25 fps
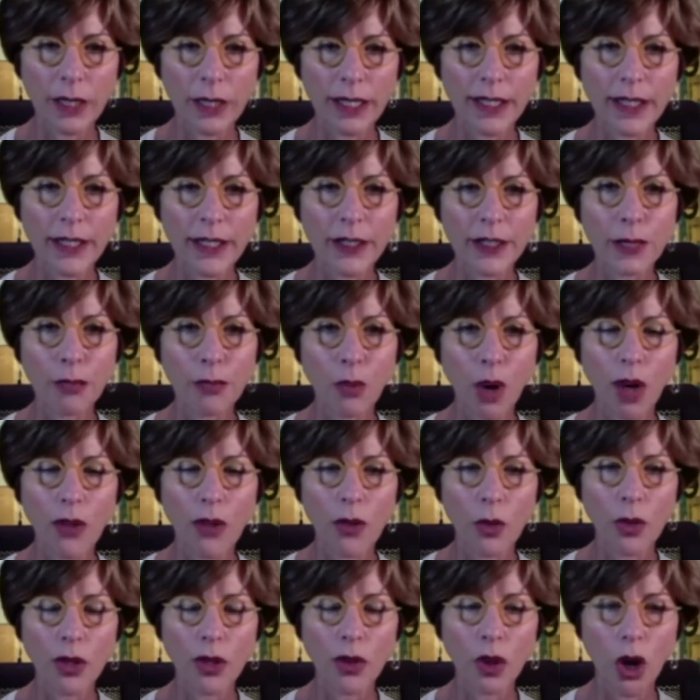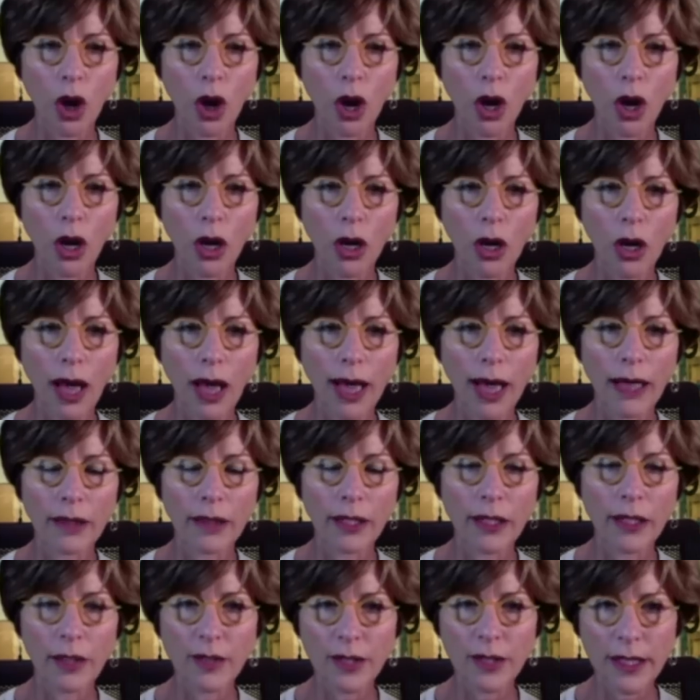Kristen's brother-in-law
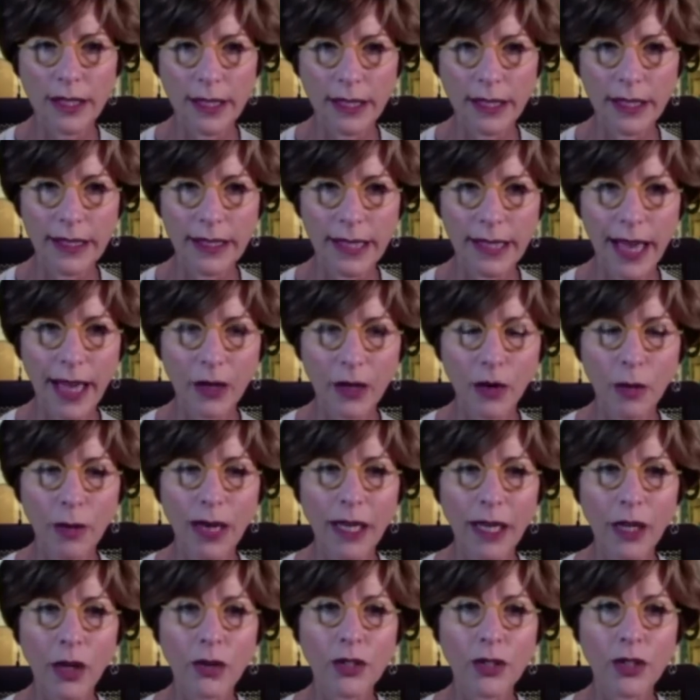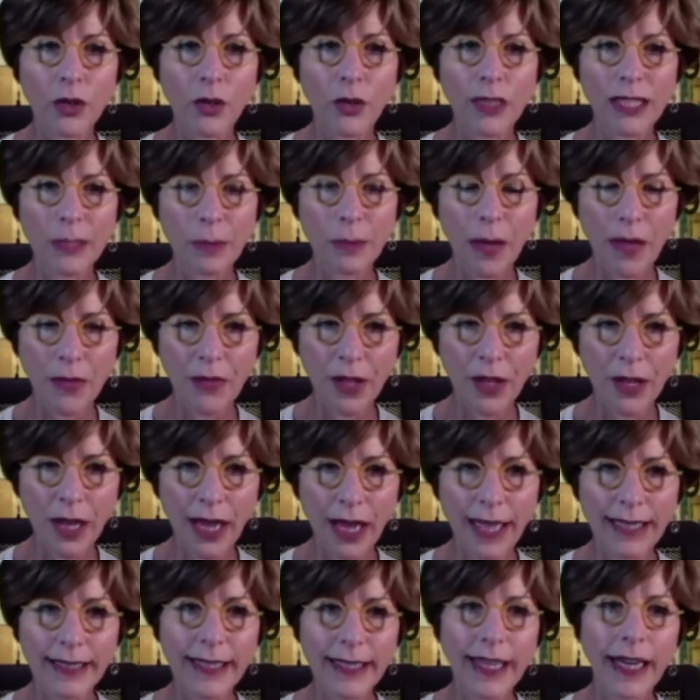lives in Sacramento, so we spent the
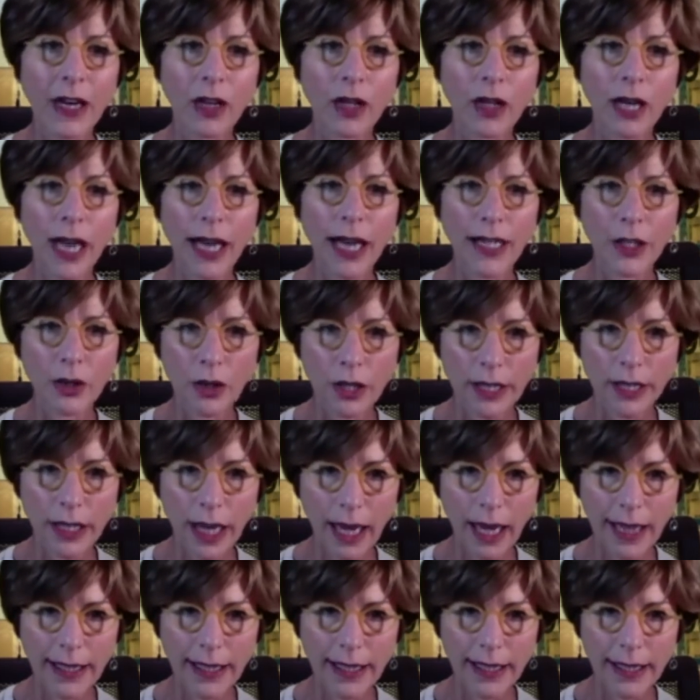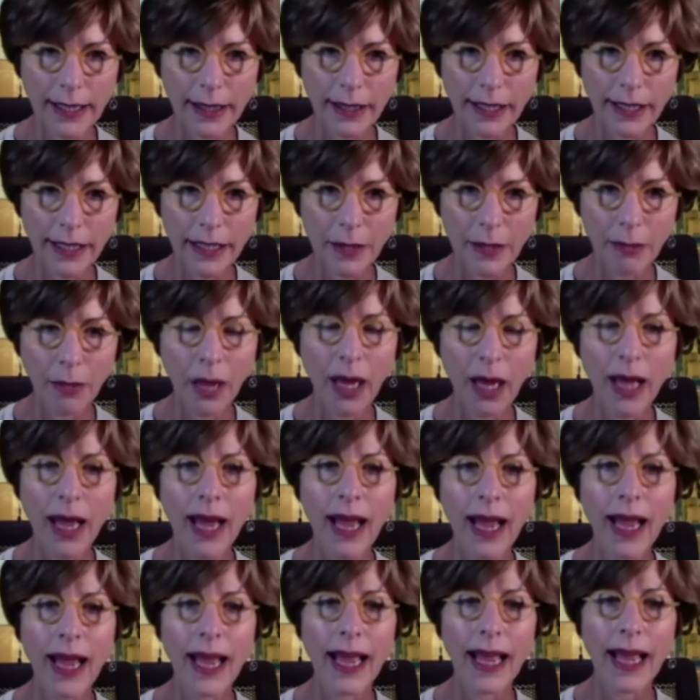night there, got a good night's sleep,
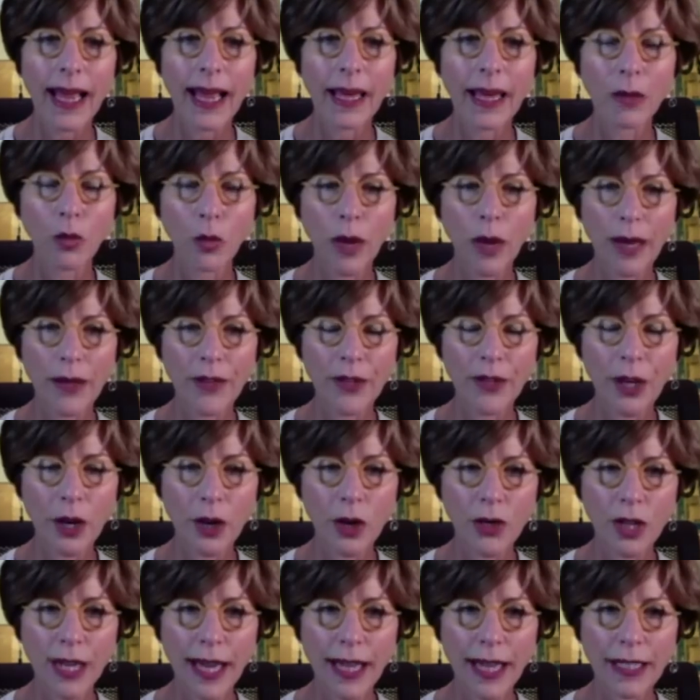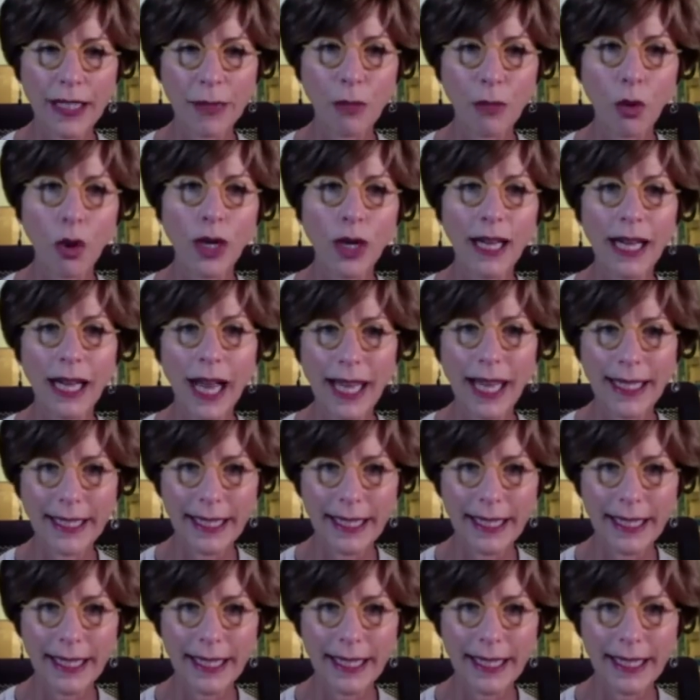and went there the next morning.